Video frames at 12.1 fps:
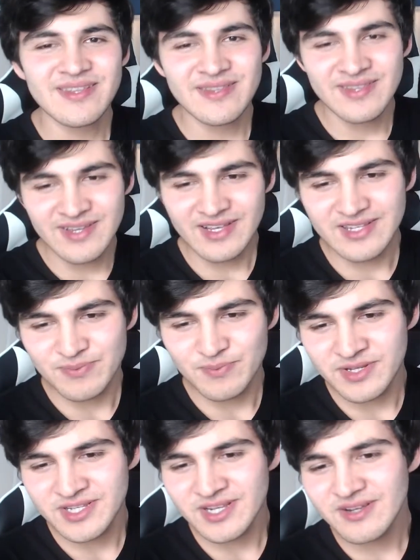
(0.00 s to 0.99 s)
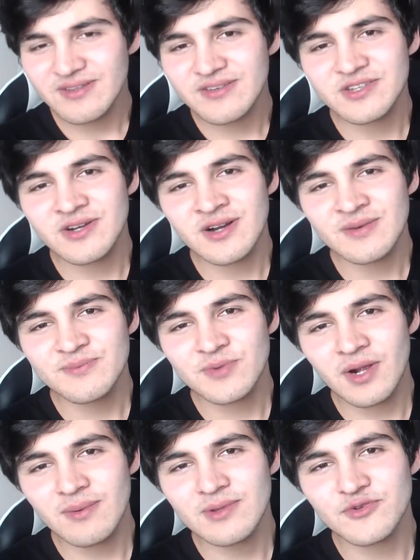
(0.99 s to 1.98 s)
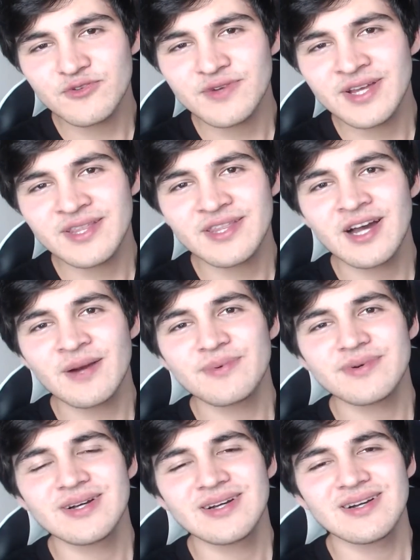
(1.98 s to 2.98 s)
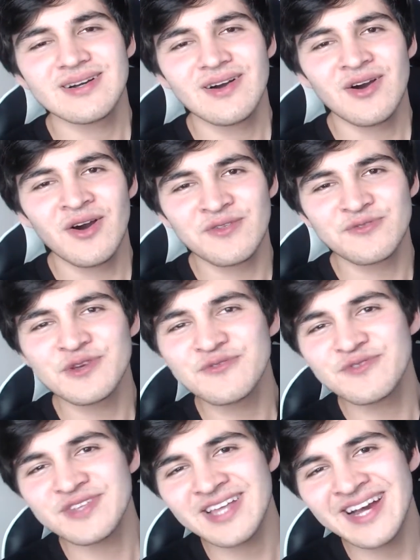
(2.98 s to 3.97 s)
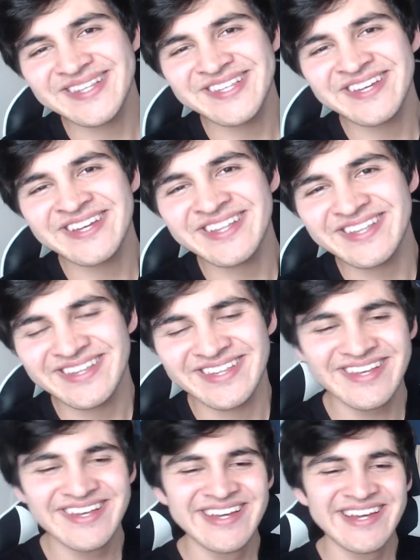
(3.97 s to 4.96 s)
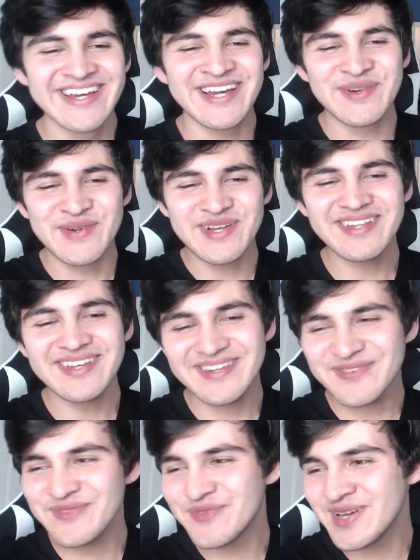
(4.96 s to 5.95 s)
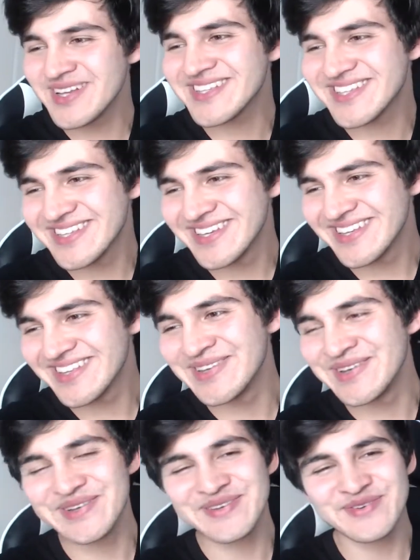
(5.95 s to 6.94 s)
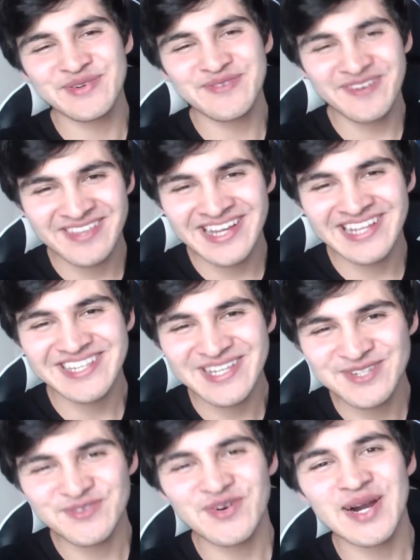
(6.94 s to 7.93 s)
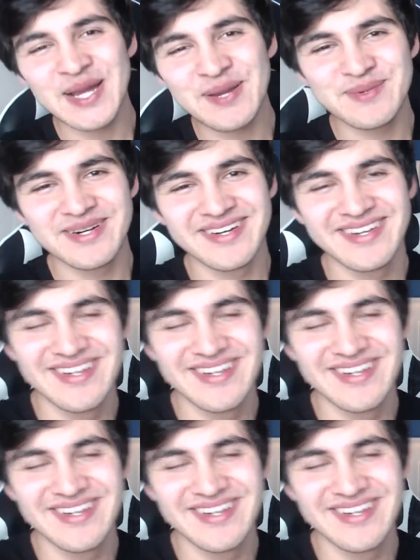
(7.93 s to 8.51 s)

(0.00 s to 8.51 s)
this particular song probably would have ended up on FIFA 19. It really fits to the FIFA 19 vibe.